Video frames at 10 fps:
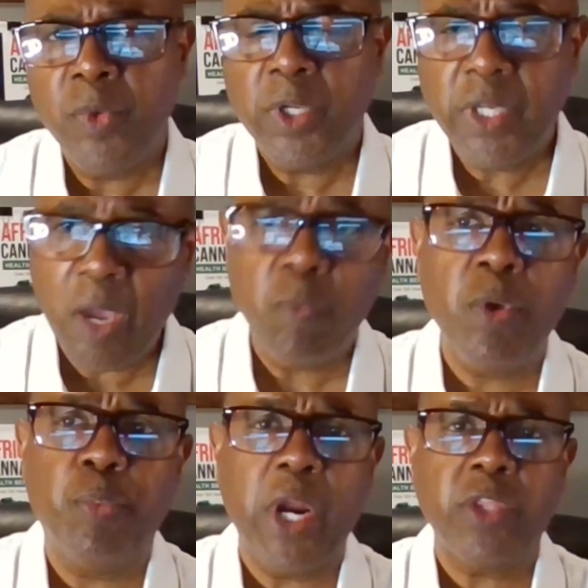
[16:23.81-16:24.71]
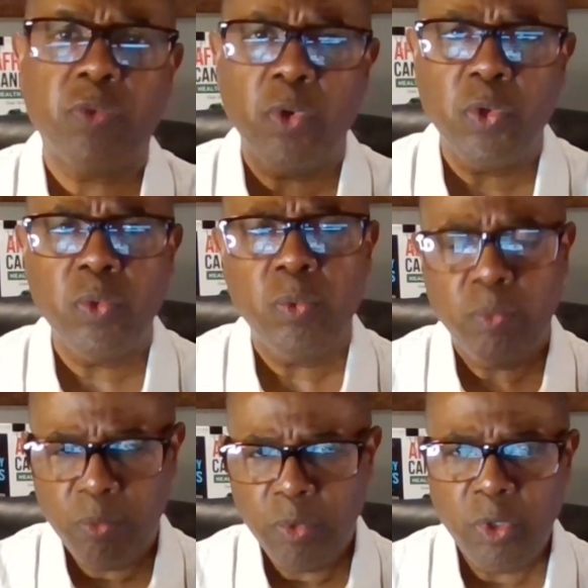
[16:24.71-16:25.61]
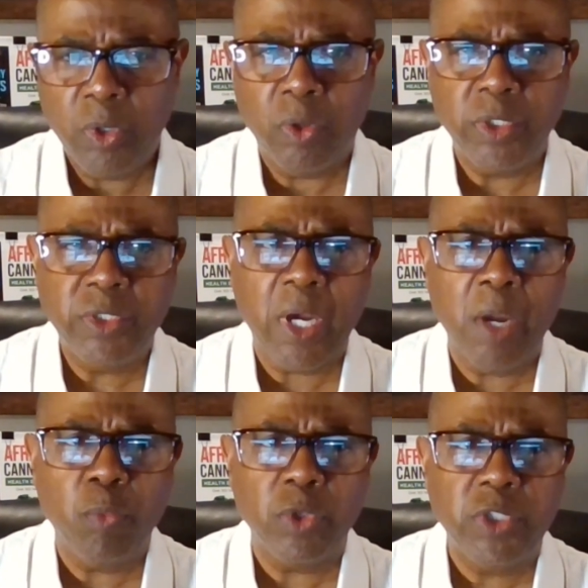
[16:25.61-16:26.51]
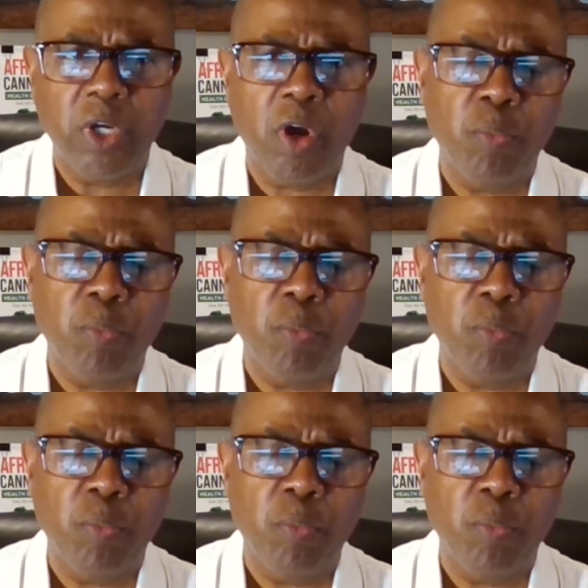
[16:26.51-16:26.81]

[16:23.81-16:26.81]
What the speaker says: Can we break through? Only time will tell.